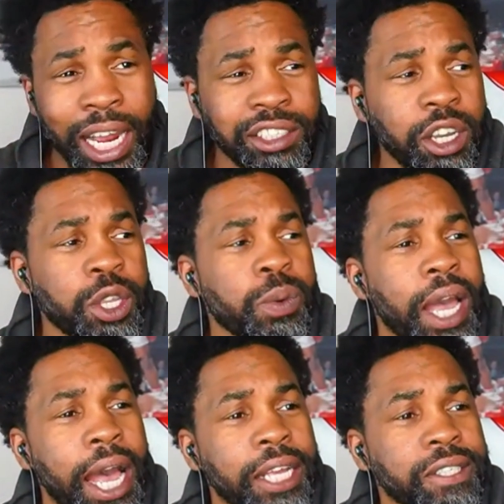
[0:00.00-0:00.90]
I show you
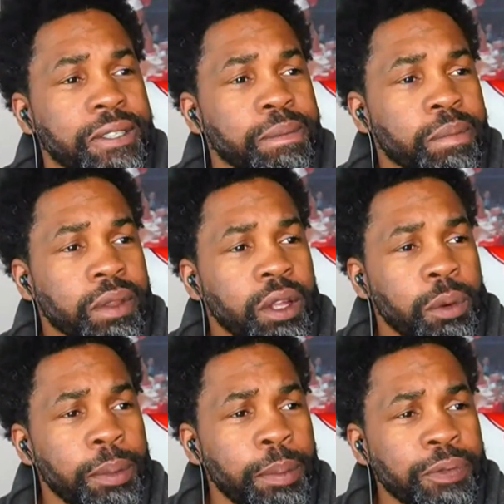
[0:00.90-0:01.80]
guys?
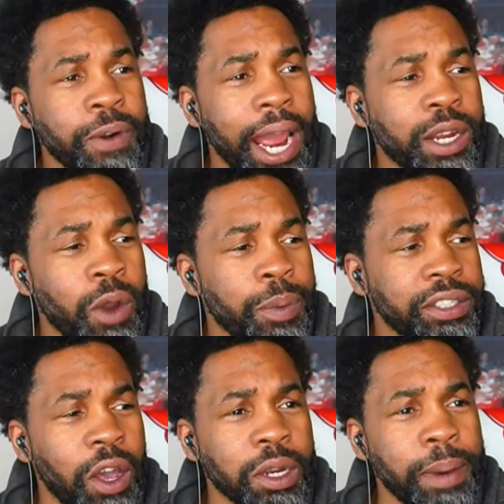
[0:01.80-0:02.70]
Remember Friday what we
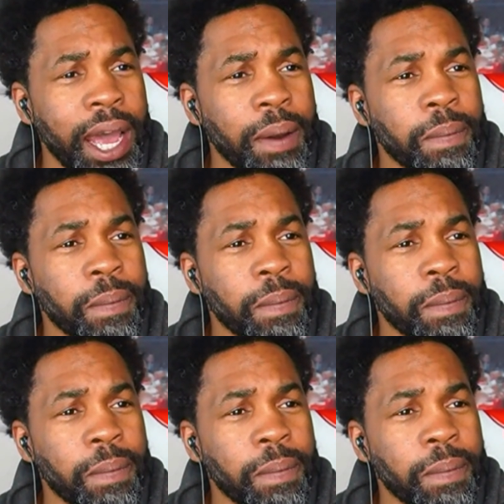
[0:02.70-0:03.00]
talked about?